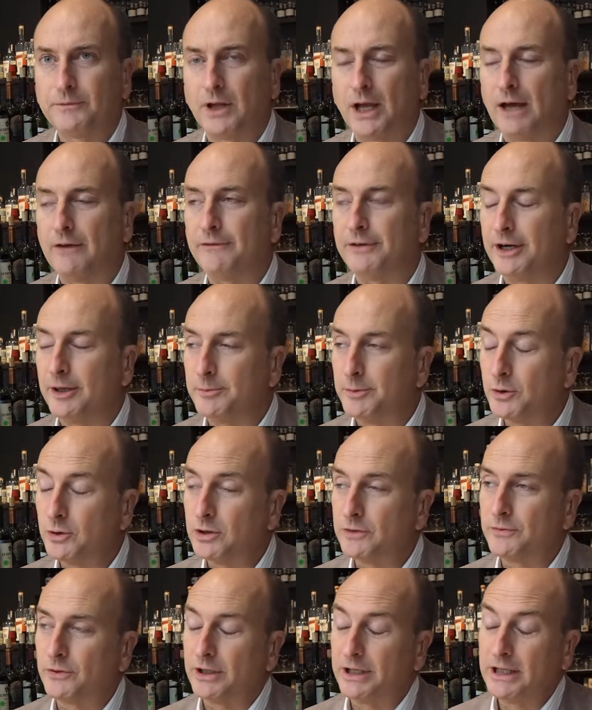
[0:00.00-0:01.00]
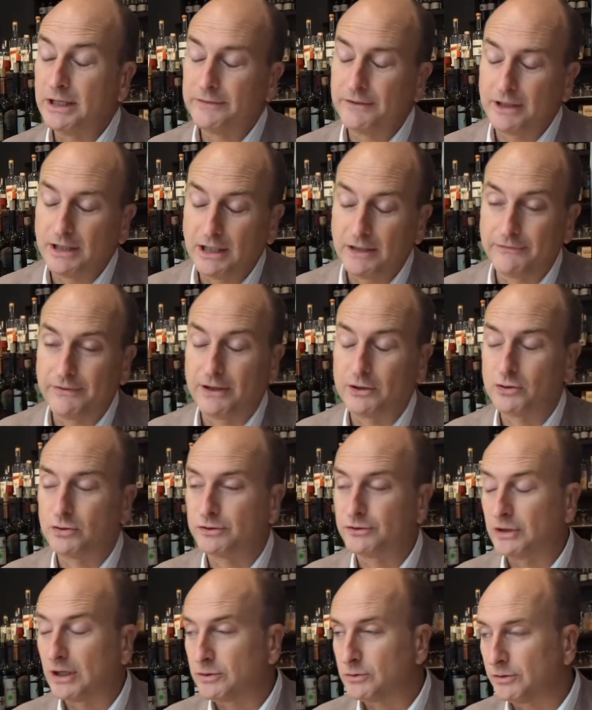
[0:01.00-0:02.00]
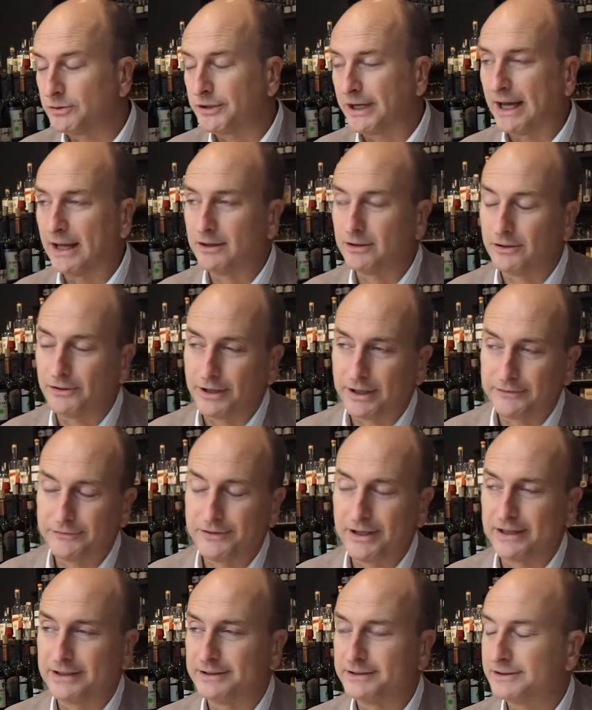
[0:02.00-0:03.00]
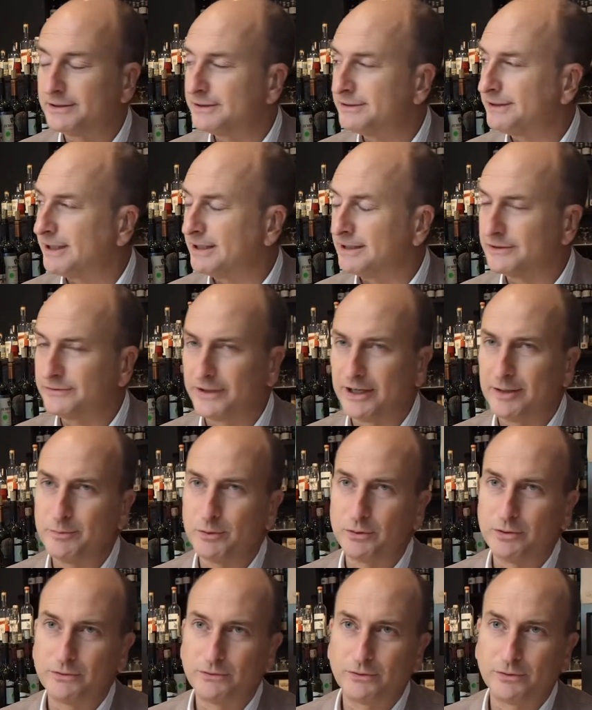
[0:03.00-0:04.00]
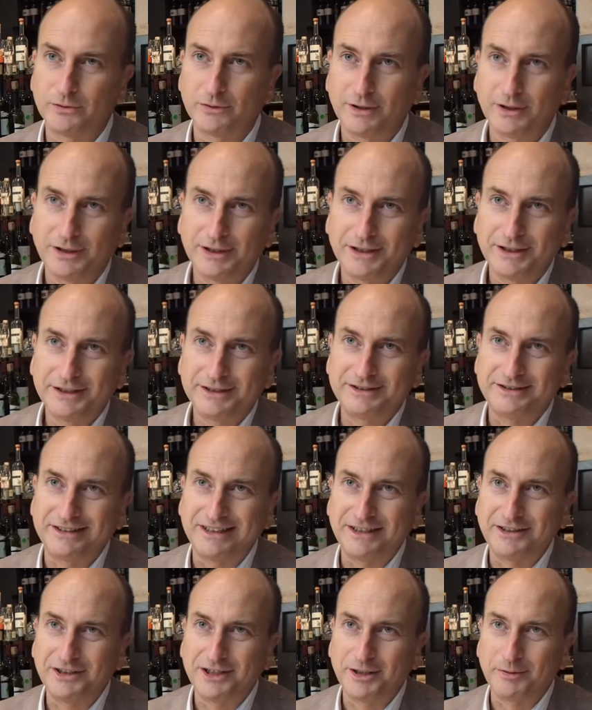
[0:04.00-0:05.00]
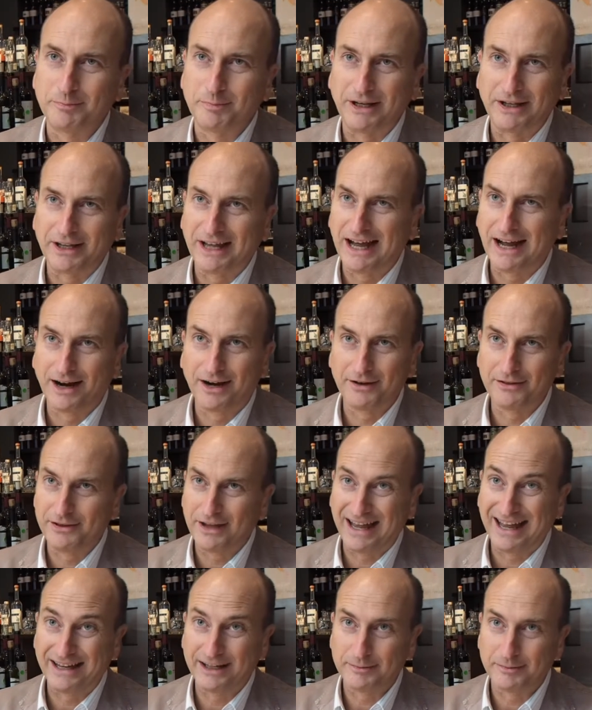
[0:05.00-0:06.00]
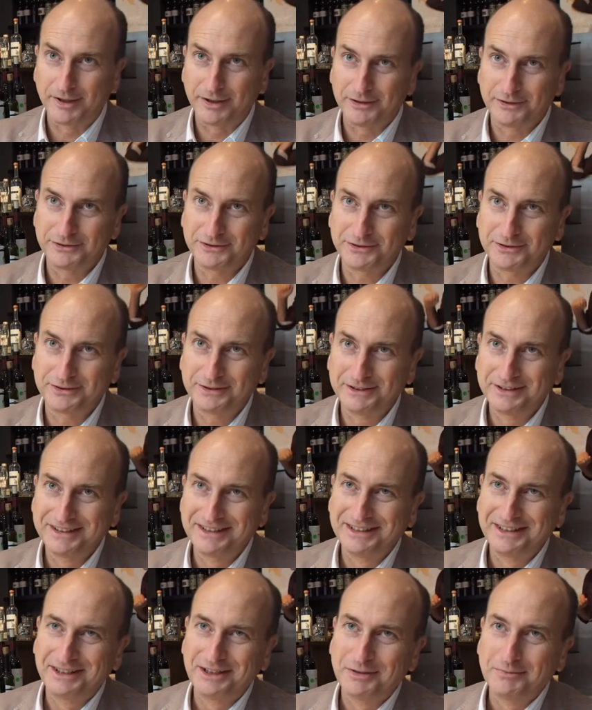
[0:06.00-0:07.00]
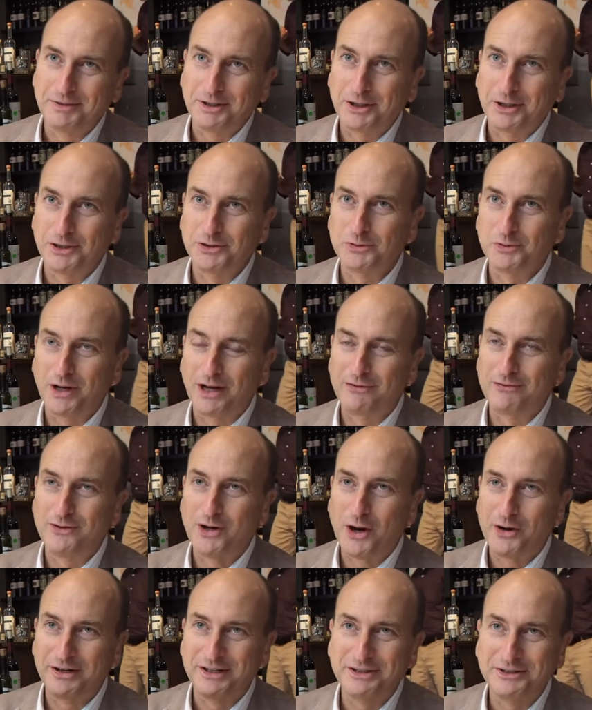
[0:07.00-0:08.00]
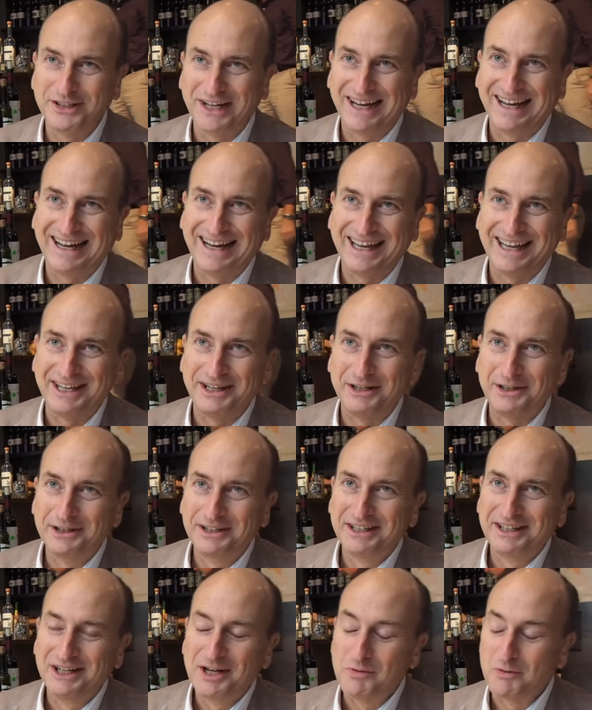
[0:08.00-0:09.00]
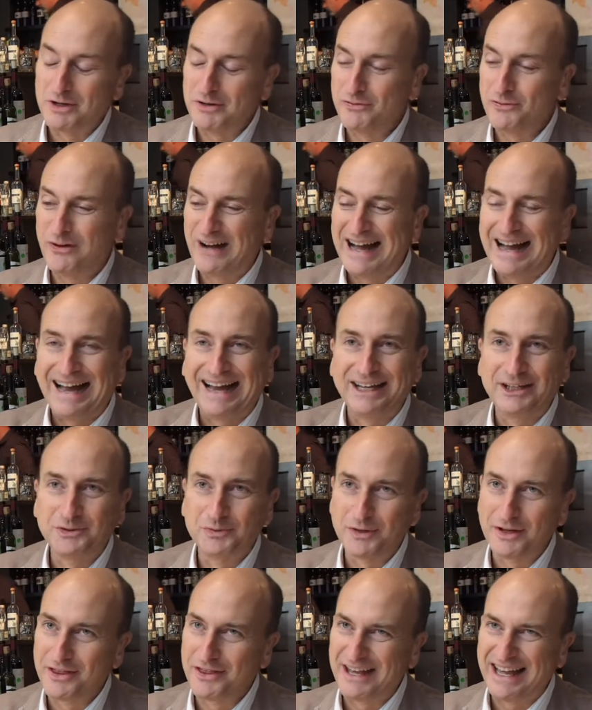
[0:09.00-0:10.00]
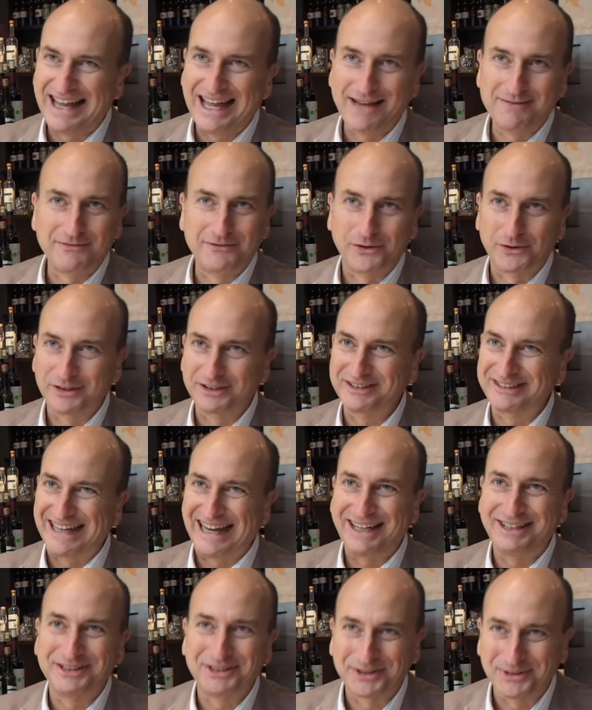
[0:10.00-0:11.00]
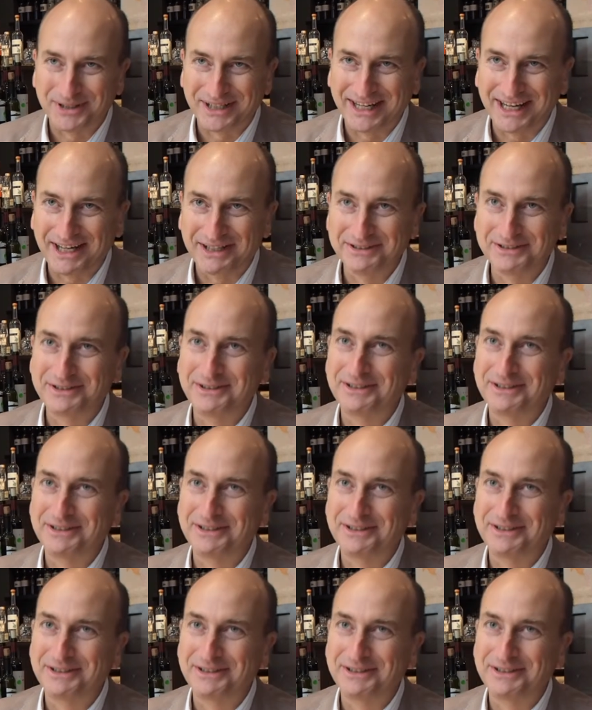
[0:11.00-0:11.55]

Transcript: Yeah, very beautiful. Even if I should tell you that Siena is a very beautiful city, but are the enemies. Because we are Florentine, we fight with them for centuries.